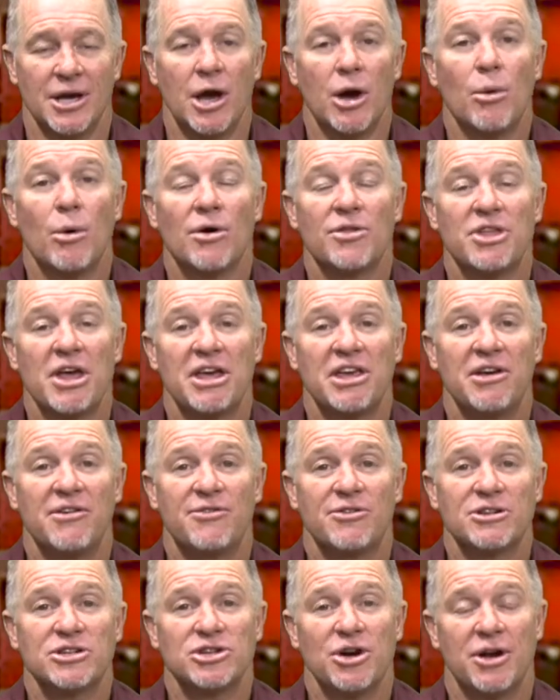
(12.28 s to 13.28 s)
Well, thank you
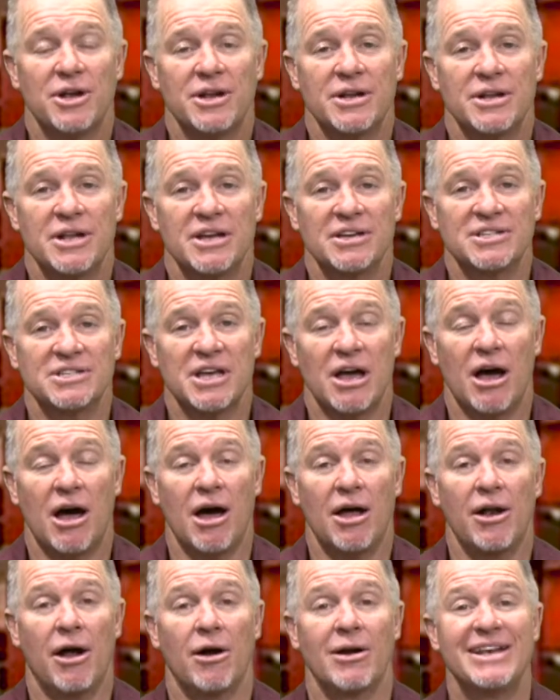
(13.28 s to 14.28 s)
for joining us
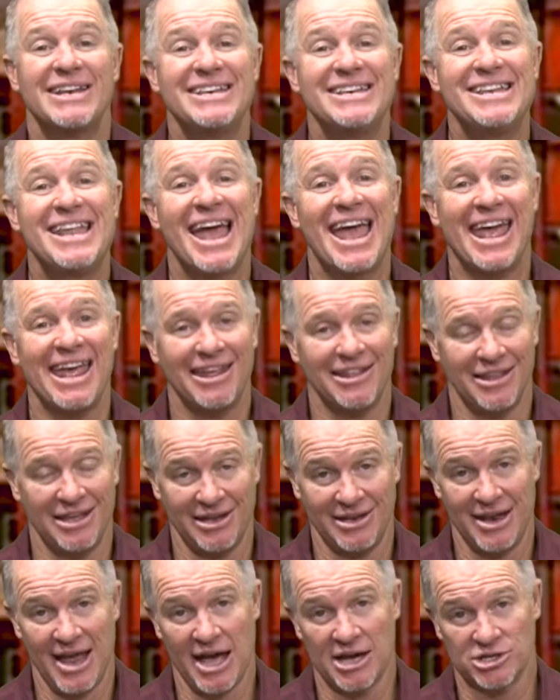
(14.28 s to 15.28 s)
on our daily
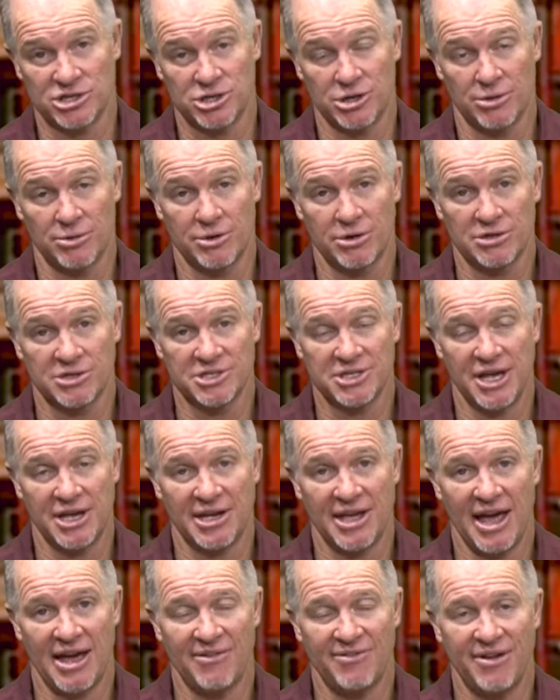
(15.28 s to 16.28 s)
National Real Estate
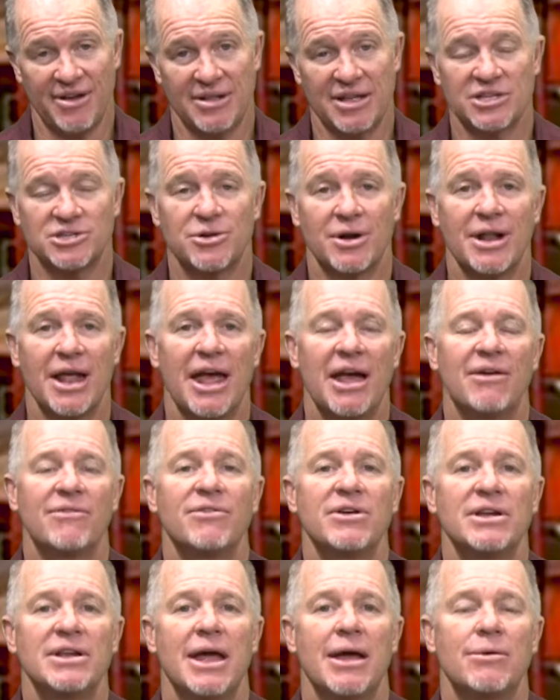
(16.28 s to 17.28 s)
Cafe. That's right.
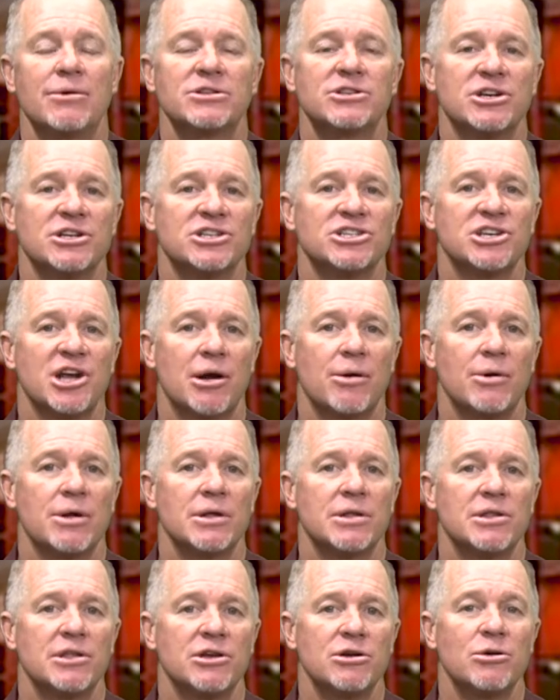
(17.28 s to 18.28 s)
Every day we try to share
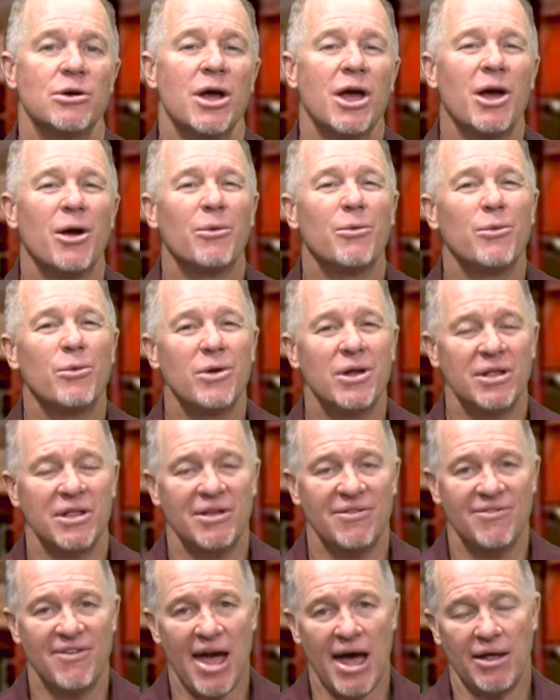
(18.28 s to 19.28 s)
with you really
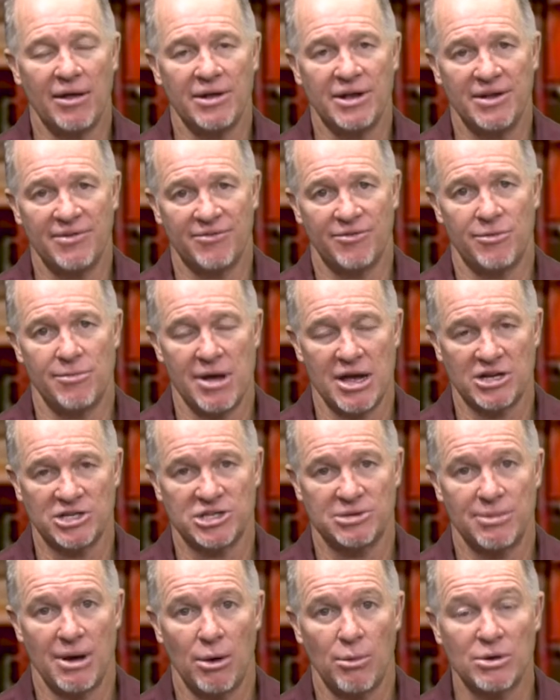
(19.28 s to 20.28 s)
valid
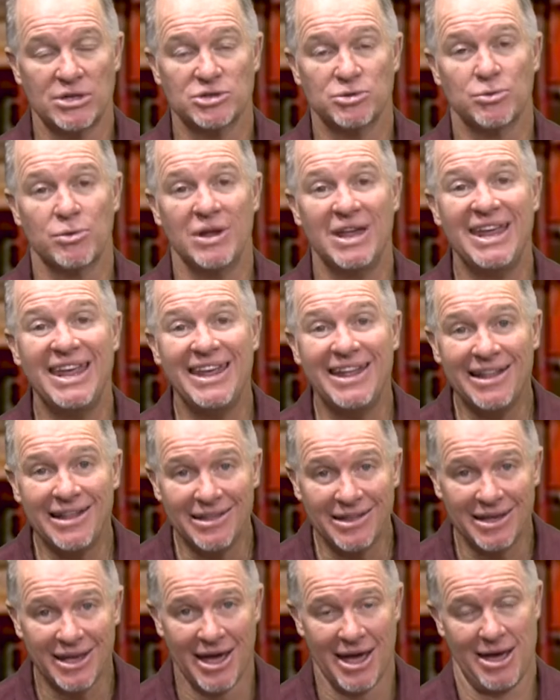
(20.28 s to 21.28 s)
information about what's
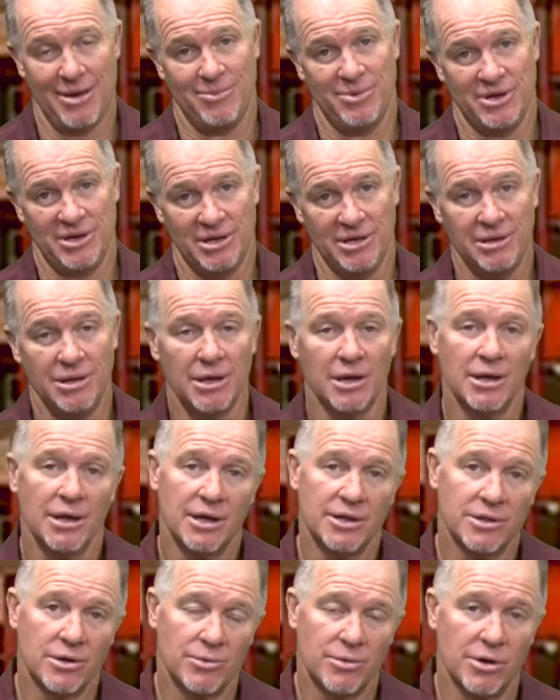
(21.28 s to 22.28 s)
really happening
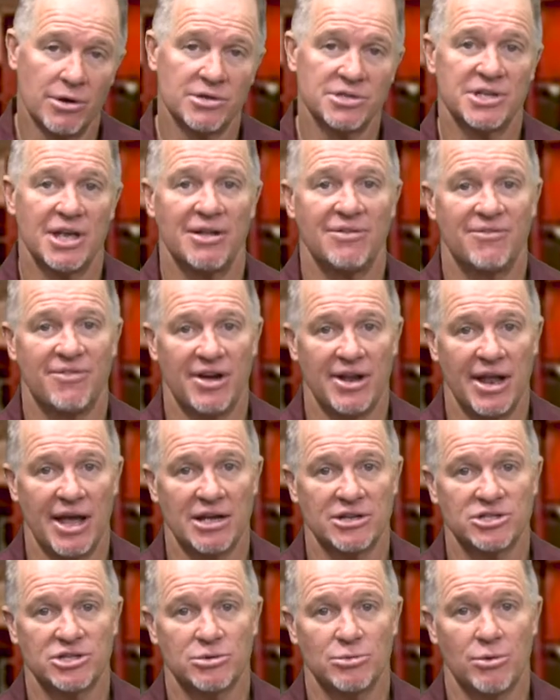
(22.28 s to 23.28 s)
in the real estate and
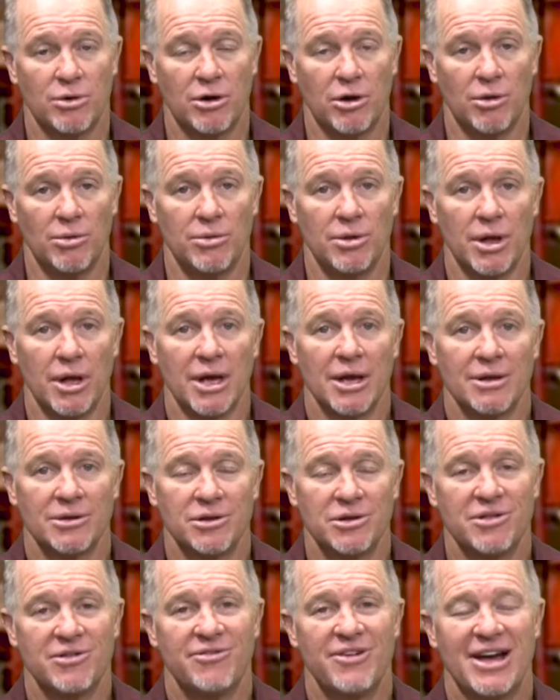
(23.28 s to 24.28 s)
financial world. Due
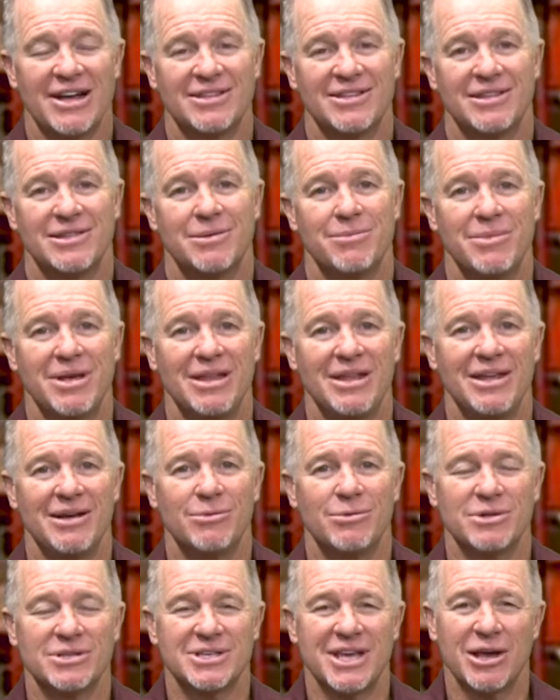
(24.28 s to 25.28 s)
to the fact that the media
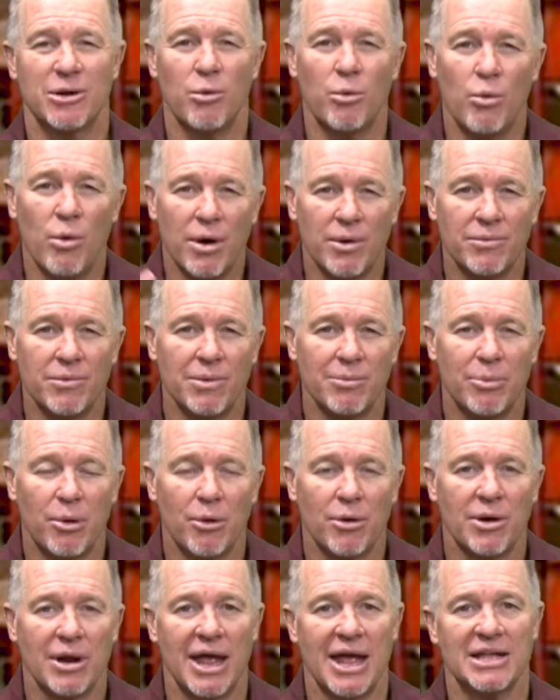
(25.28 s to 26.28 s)
will take one
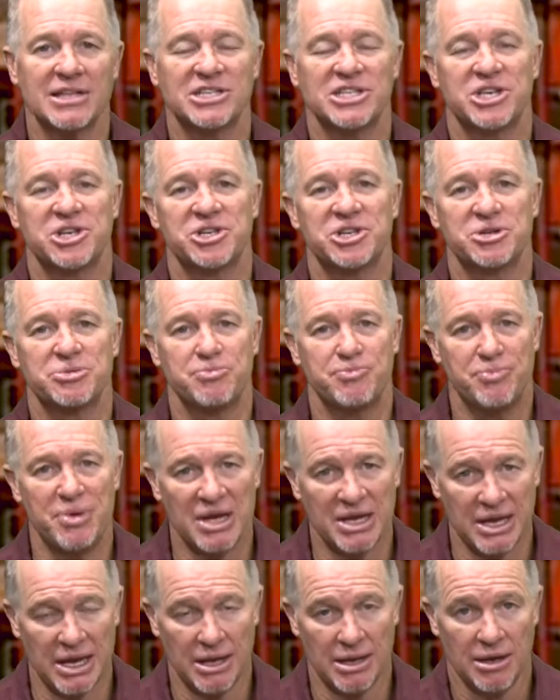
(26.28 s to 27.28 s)
report and
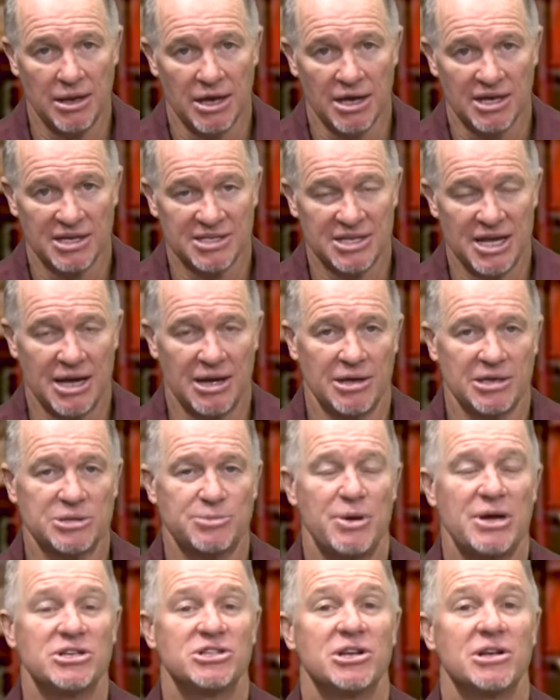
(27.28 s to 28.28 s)
spin it,
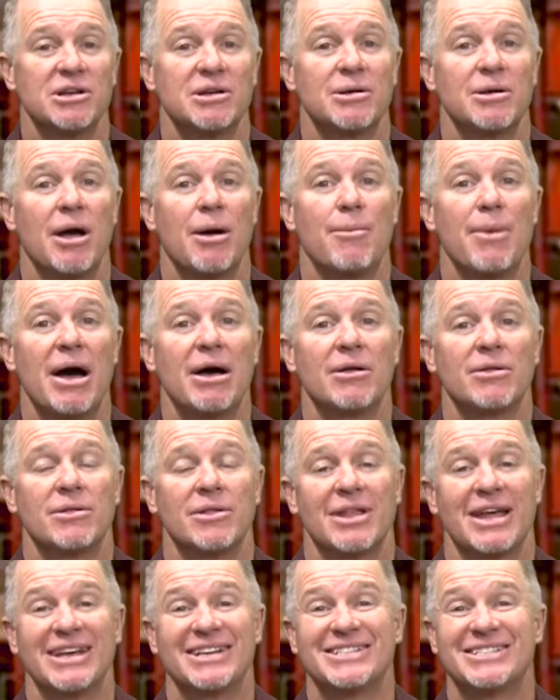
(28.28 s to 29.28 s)
especially about
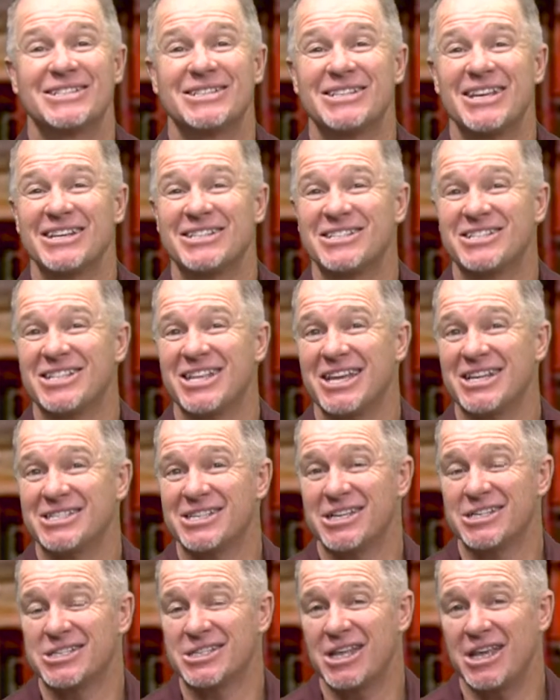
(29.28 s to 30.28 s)
like such things
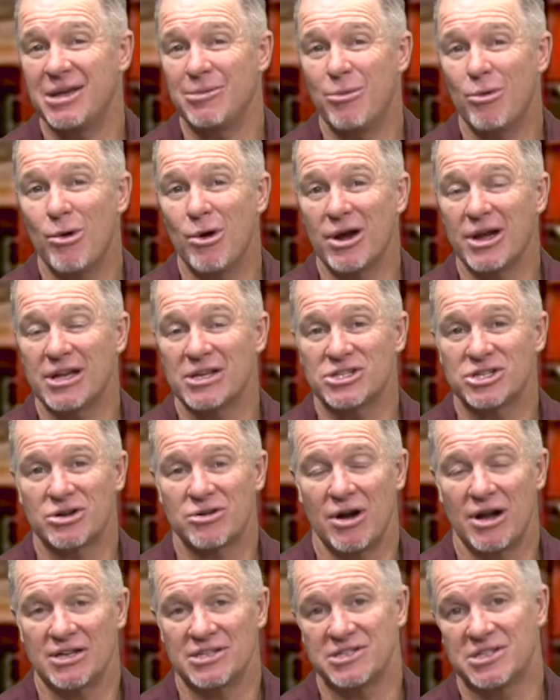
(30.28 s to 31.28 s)
as the mortgage
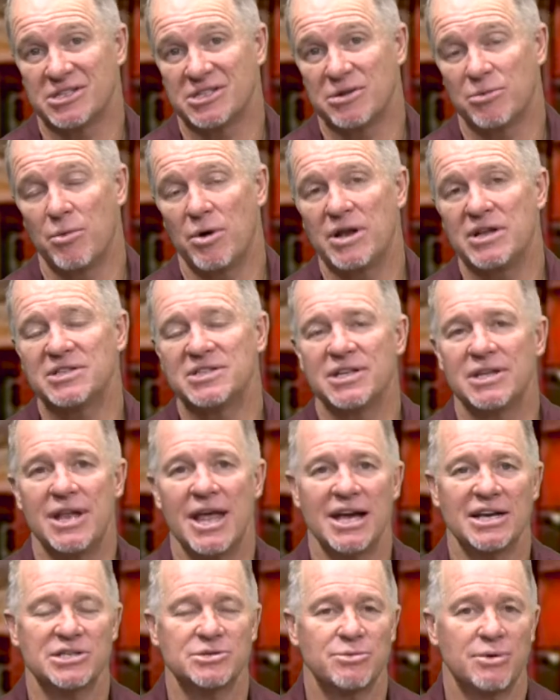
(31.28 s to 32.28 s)
crisis and when is the
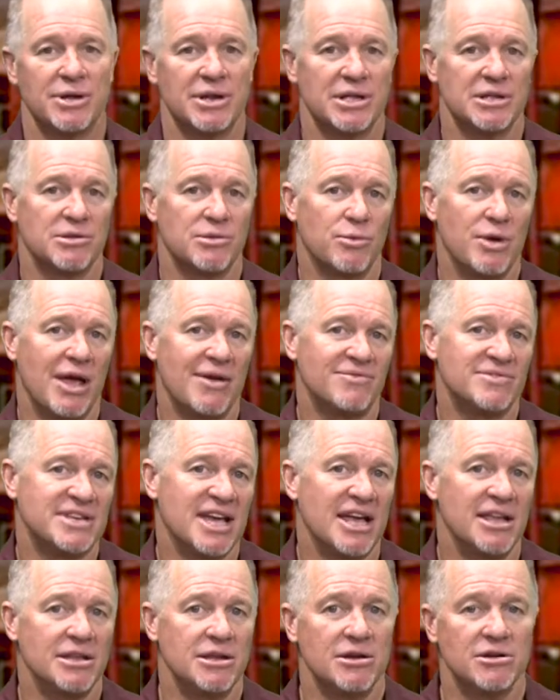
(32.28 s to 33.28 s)
next one, and we have
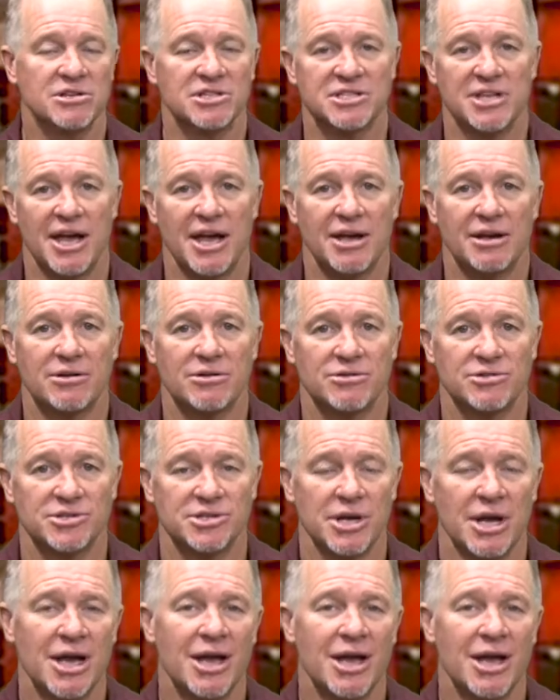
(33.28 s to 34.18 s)
10-year cycles.